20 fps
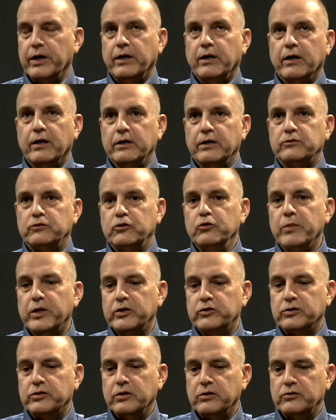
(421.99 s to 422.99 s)
uh, two
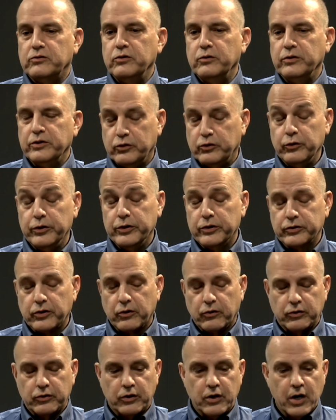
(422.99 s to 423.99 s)
months, two, two years
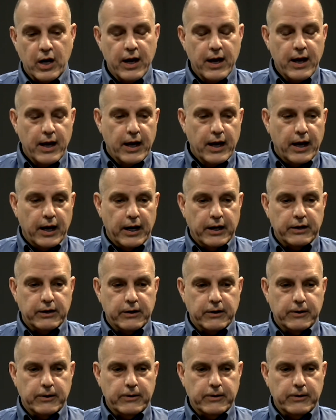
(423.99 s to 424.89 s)
older. And uh,